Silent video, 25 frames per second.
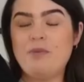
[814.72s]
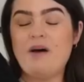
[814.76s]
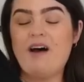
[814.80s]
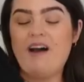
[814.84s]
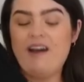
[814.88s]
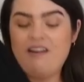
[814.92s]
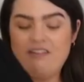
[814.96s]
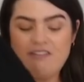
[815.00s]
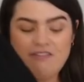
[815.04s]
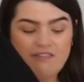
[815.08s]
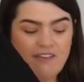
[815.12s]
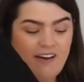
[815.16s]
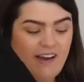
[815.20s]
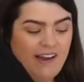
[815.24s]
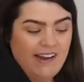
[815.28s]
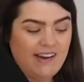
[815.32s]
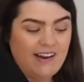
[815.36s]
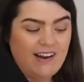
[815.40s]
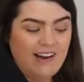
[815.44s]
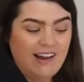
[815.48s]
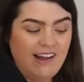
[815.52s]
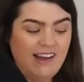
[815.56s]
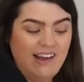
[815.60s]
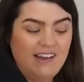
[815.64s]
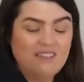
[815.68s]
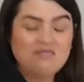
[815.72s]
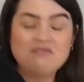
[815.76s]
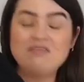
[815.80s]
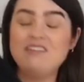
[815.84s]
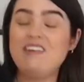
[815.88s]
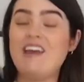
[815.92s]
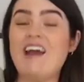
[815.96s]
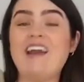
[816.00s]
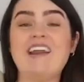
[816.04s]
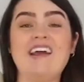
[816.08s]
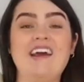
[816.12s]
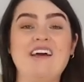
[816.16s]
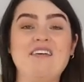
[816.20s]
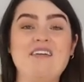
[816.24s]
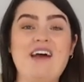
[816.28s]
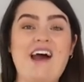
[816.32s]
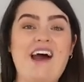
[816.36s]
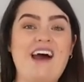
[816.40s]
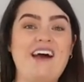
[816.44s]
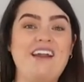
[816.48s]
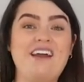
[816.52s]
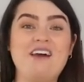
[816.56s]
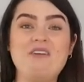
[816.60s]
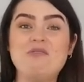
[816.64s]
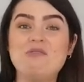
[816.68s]
But I finally get it and
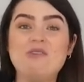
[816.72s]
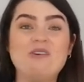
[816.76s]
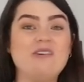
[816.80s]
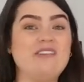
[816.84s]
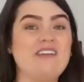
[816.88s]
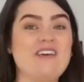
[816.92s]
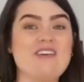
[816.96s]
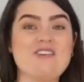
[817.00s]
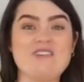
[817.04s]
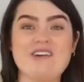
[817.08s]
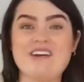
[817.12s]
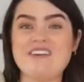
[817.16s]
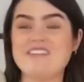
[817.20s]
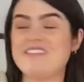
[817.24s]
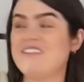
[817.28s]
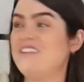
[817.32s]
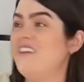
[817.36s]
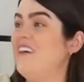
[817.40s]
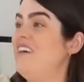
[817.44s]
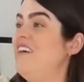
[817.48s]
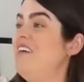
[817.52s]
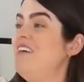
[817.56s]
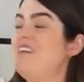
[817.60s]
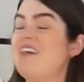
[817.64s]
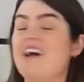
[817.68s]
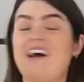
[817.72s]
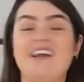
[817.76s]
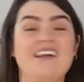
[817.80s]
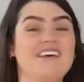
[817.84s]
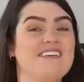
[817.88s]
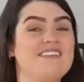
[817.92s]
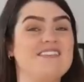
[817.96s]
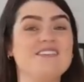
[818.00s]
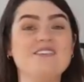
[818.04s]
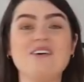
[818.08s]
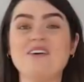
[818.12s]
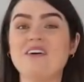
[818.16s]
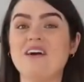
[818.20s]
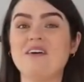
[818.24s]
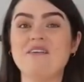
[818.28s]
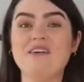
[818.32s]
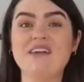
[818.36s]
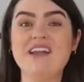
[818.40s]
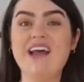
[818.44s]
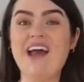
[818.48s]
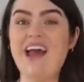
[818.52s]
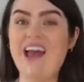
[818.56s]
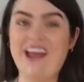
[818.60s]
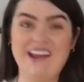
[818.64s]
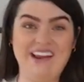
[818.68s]
I wore this dress a load and it's not going
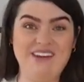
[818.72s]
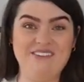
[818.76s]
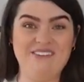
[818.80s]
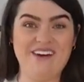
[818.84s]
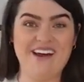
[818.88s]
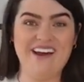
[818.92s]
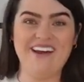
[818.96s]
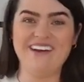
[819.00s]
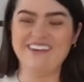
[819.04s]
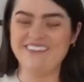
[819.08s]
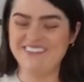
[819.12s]
anywhere.